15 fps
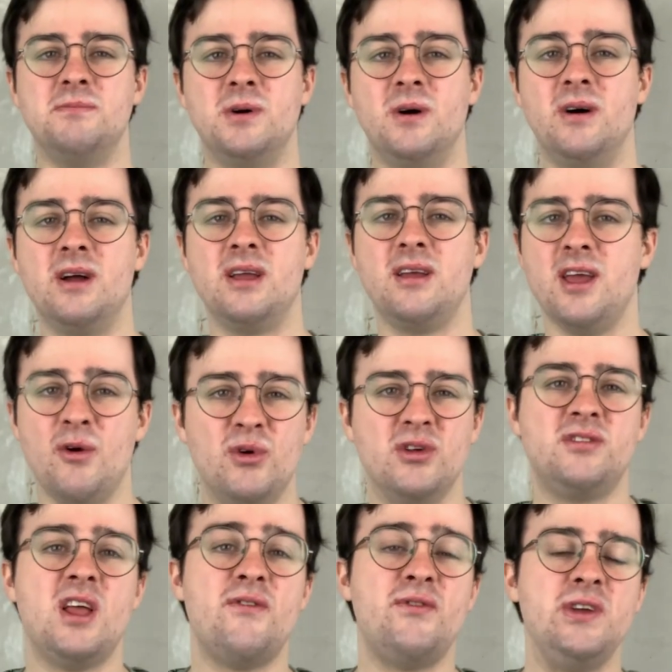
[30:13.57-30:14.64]
but it
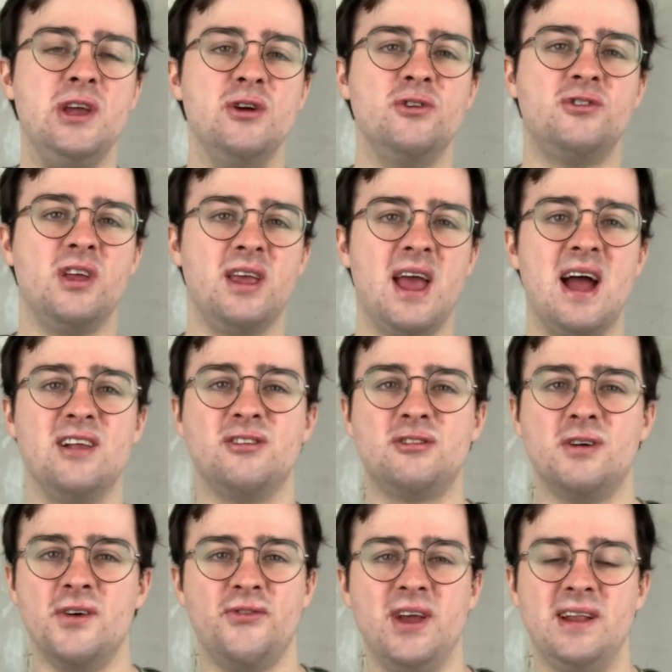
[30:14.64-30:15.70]
was never used again,
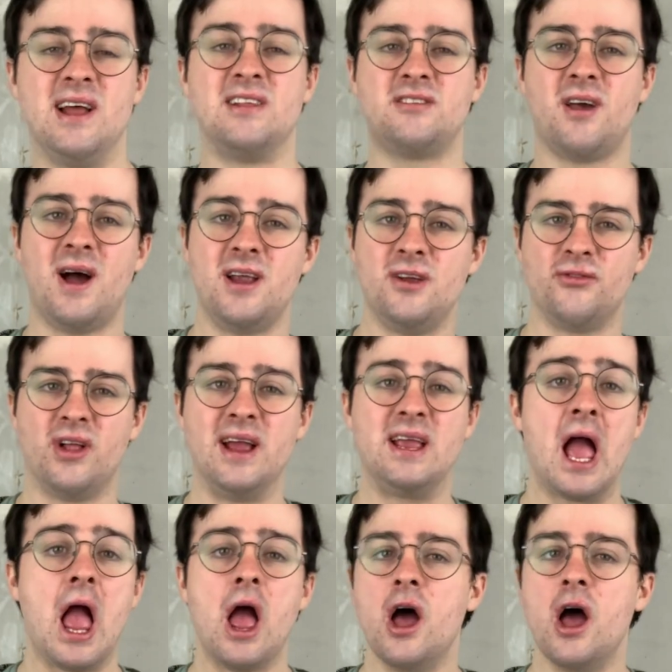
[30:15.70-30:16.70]
so I think that's kind of like